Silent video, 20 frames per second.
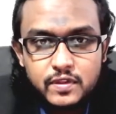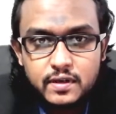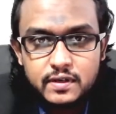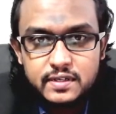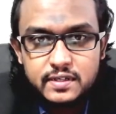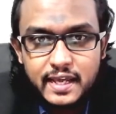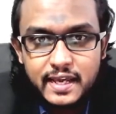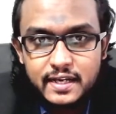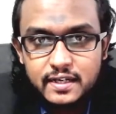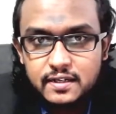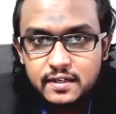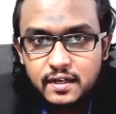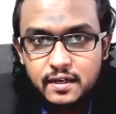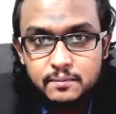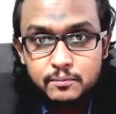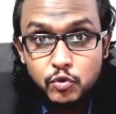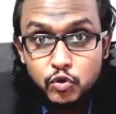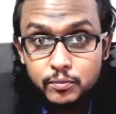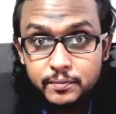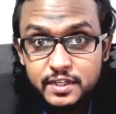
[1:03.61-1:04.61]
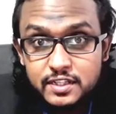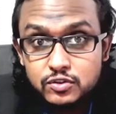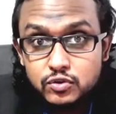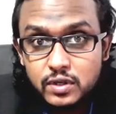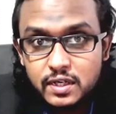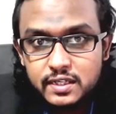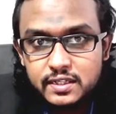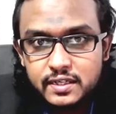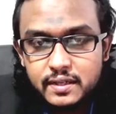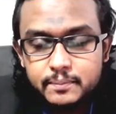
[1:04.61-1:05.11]
take a moment to
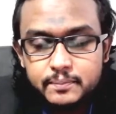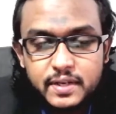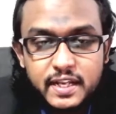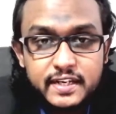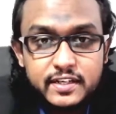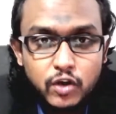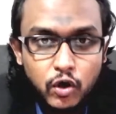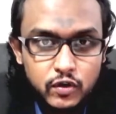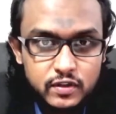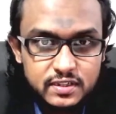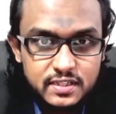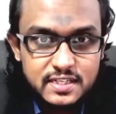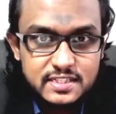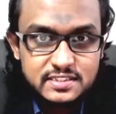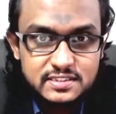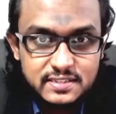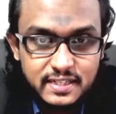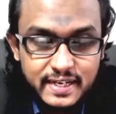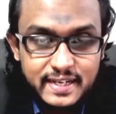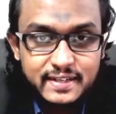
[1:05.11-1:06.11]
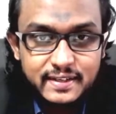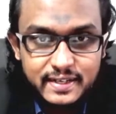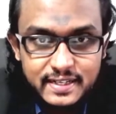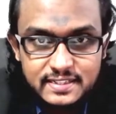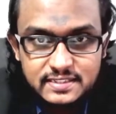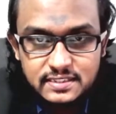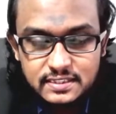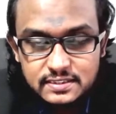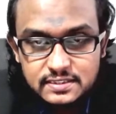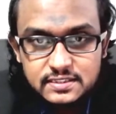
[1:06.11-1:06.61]
contemplate on these three
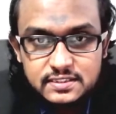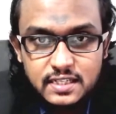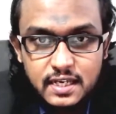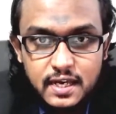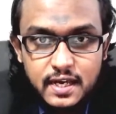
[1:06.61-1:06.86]
reasons,